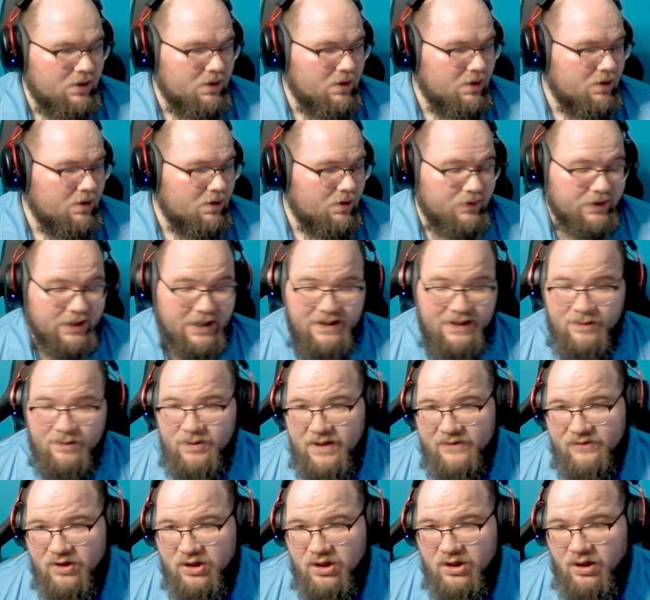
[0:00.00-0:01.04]
Okay, then we
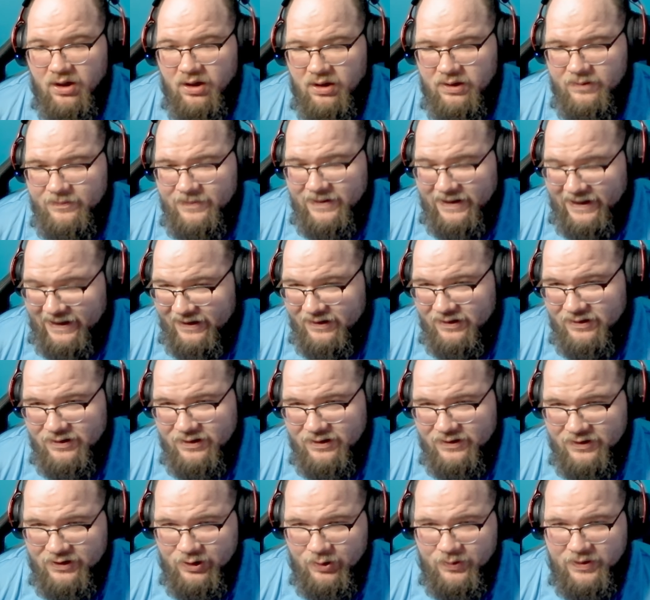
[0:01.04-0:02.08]
have a callback,
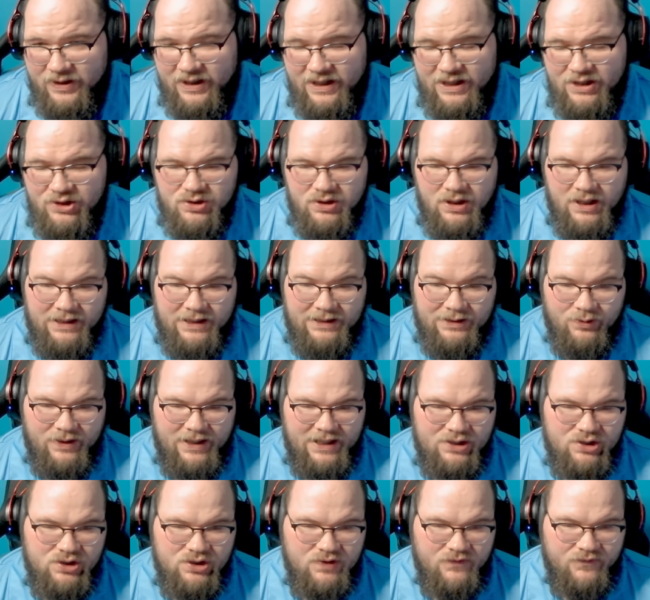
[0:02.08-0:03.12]
a
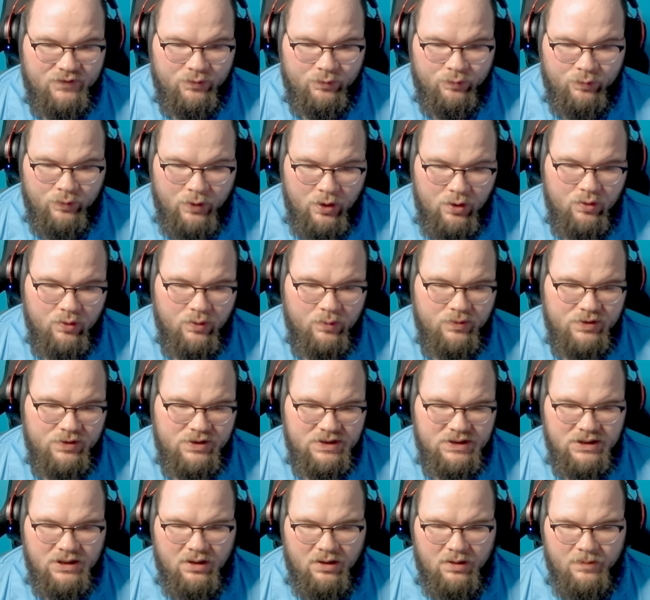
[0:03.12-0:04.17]
location for Rogue, which
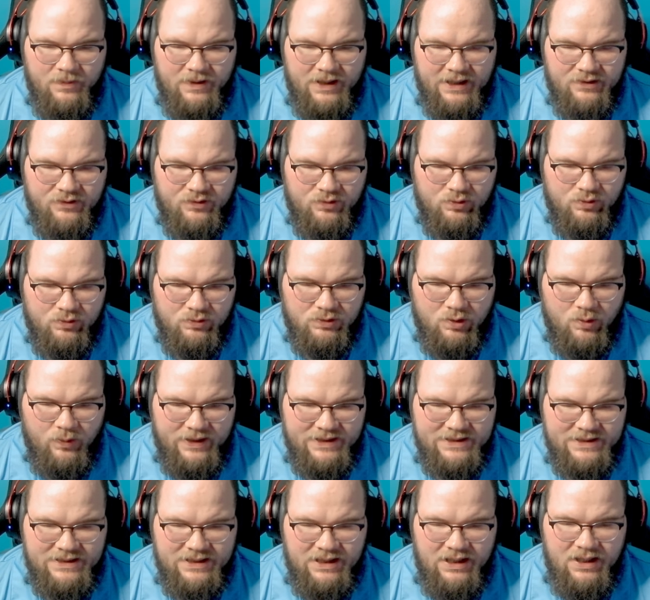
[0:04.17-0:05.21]
is a callback to their old
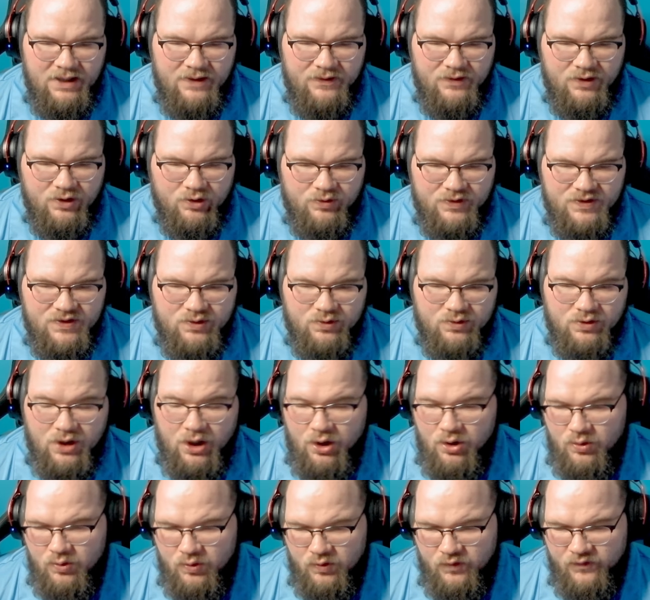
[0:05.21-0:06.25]
quest, the Crystal
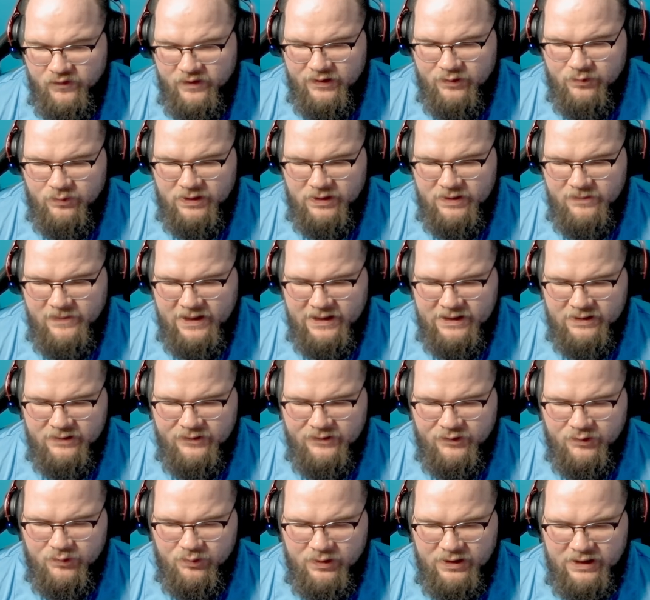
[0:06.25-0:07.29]
Cove, a 3 mana,
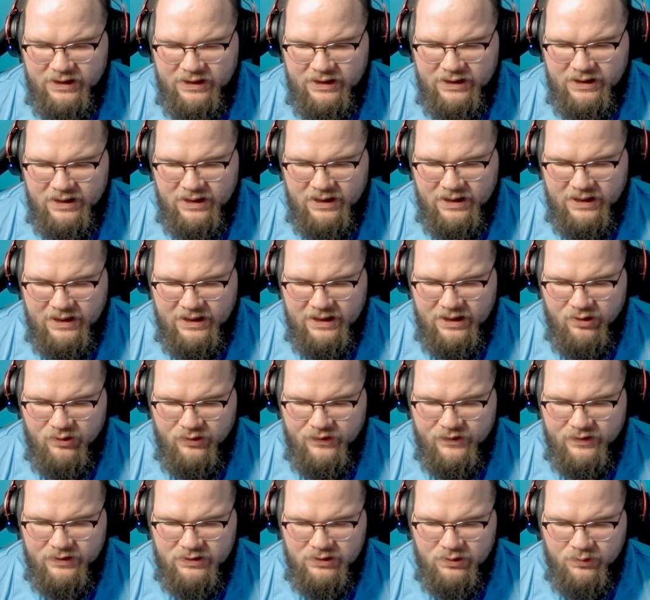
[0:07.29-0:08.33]
3
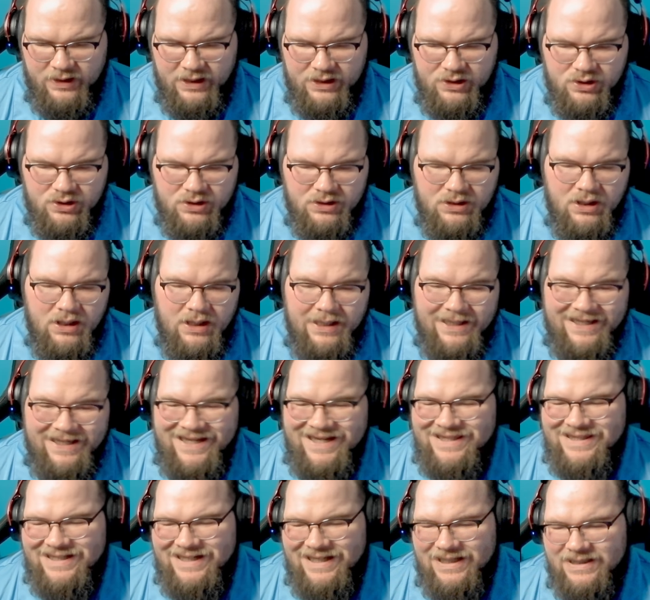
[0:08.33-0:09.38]
health location,
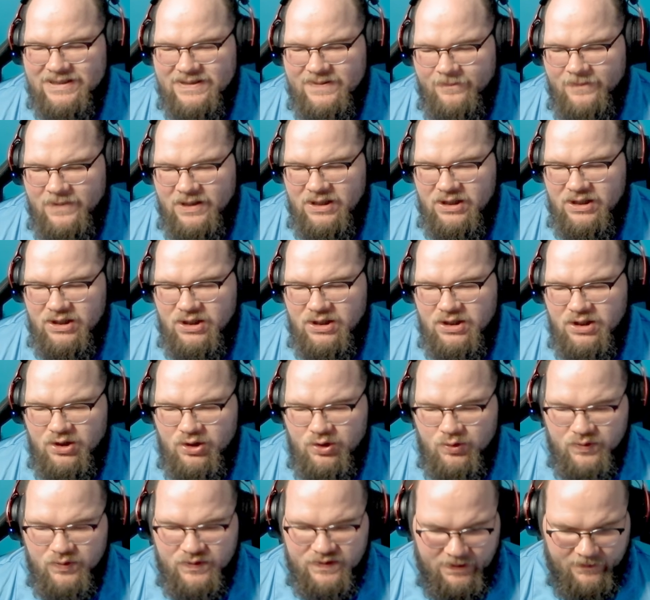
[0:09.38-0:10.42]
and the next minion
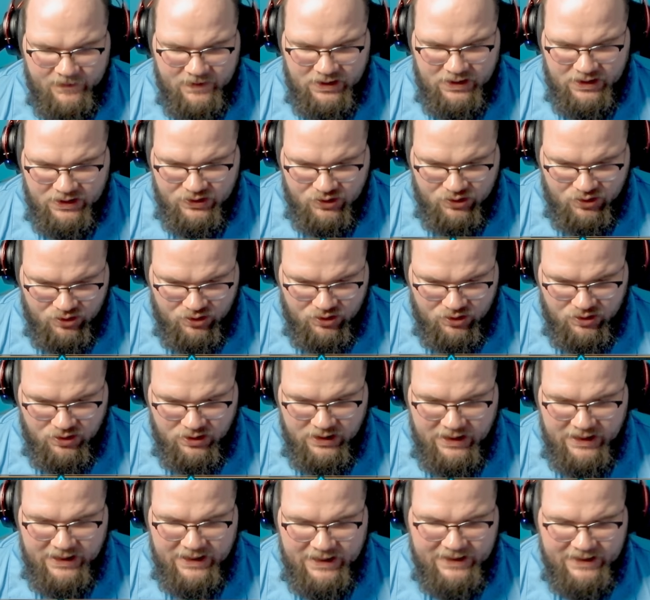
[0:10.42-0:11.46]
you summon this turn
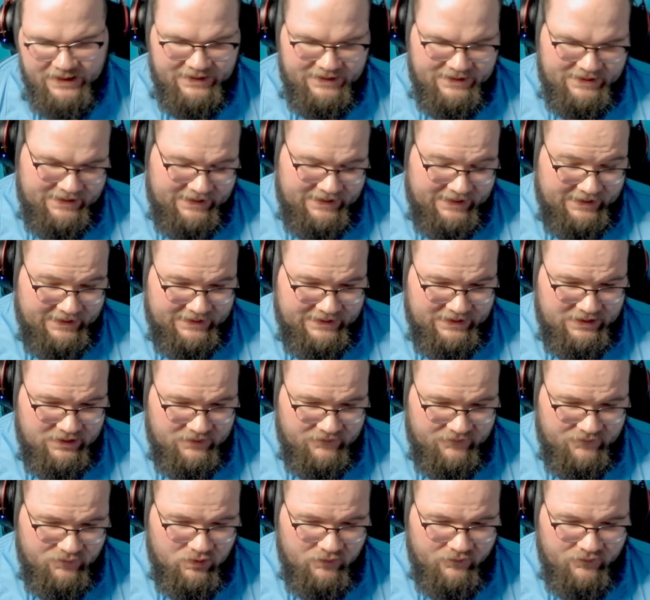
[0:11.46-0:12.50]
has its stats set to
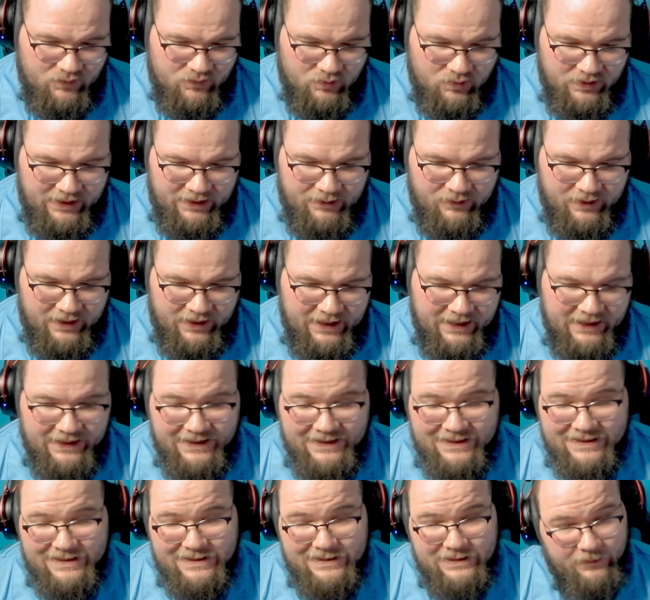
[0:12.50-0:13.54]
4/4. Now again, it
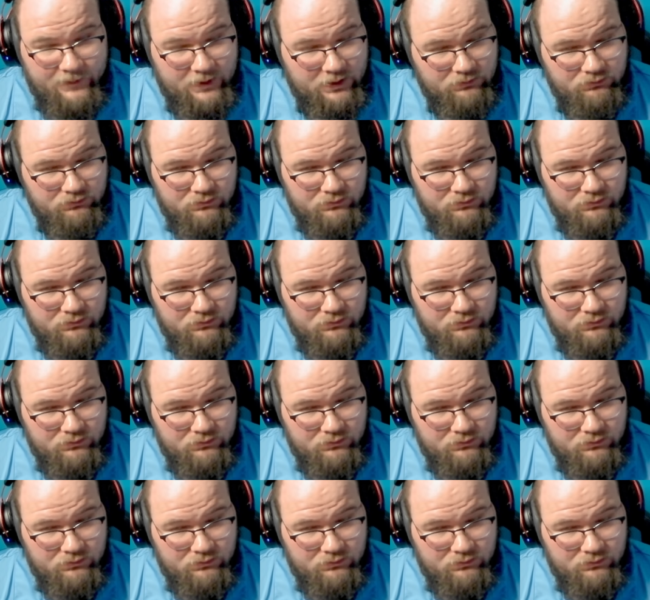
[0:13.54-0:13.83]
is summon,